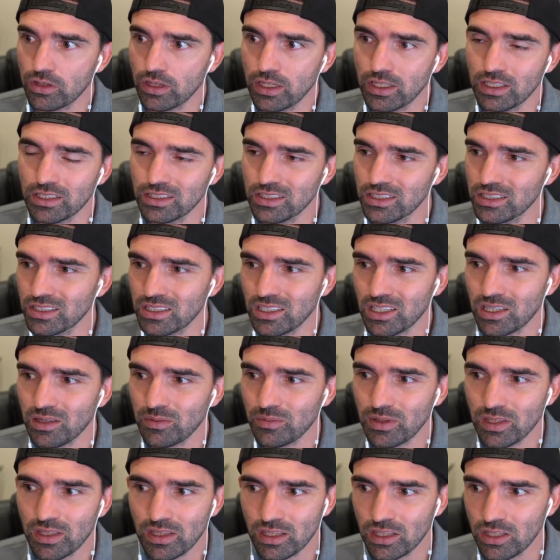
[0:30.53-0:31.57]
Is this going to
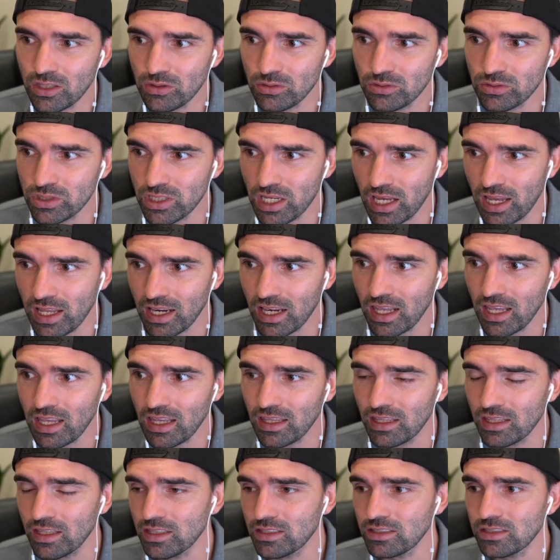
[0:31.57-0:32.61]
be a huge headache?
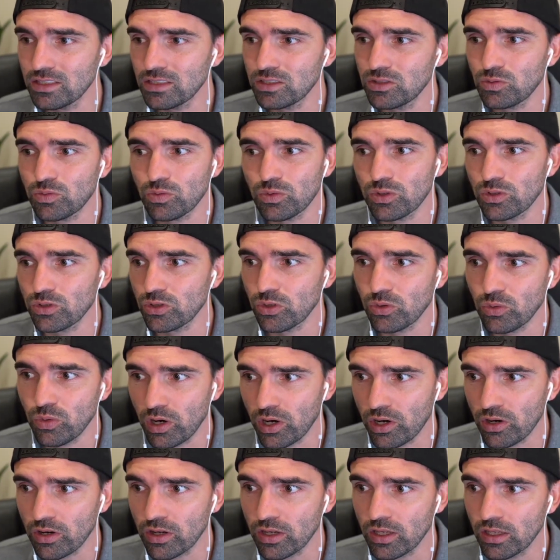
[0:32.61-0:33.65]
Is this worth
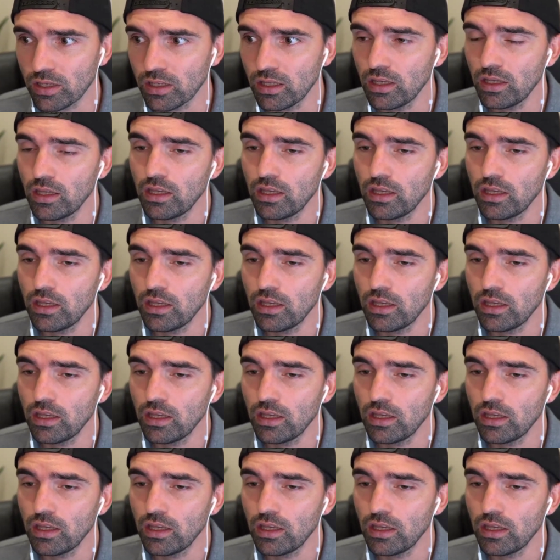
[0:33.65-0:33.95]
acquiring?